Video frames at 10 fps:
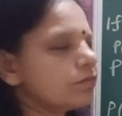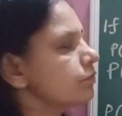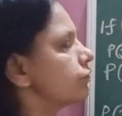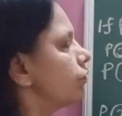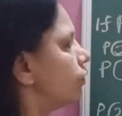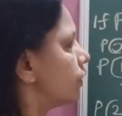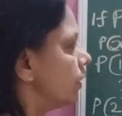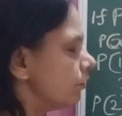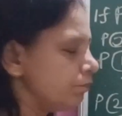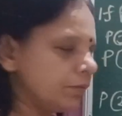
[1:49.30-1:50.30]
So
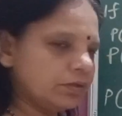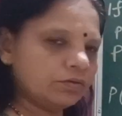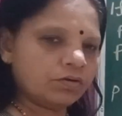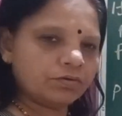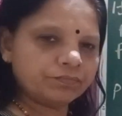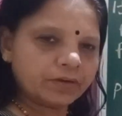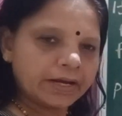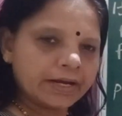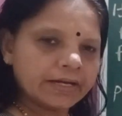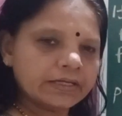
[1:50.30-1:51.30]
if P of
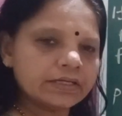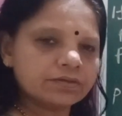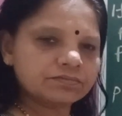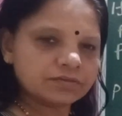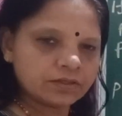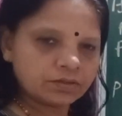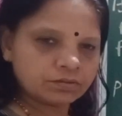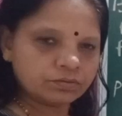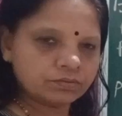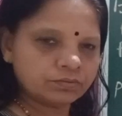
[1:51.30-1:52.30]
A is
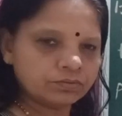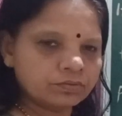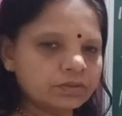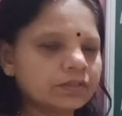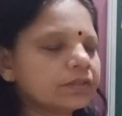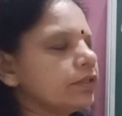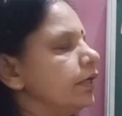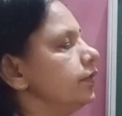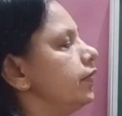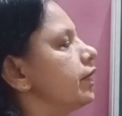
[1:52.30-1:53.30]
0,
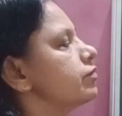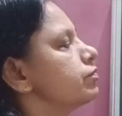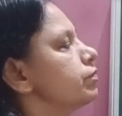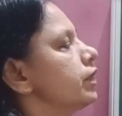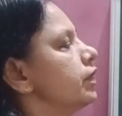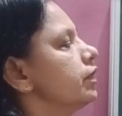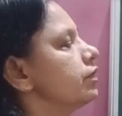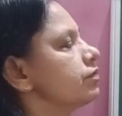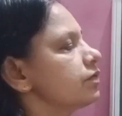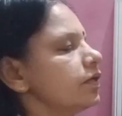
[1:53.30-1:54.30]
then x
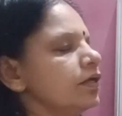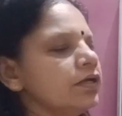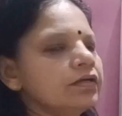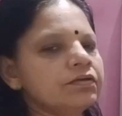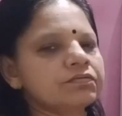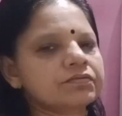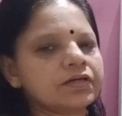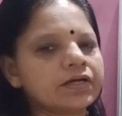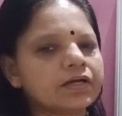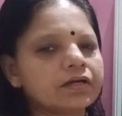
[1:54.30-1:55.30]
minus A is
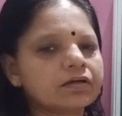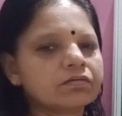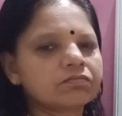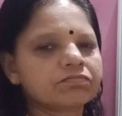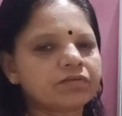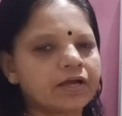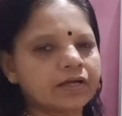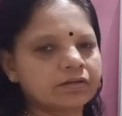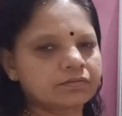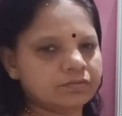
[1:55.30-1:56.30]
a
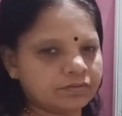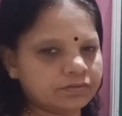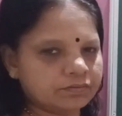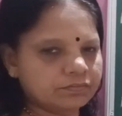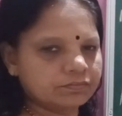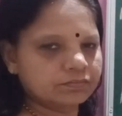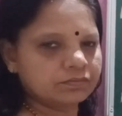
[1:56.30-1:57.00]
factor.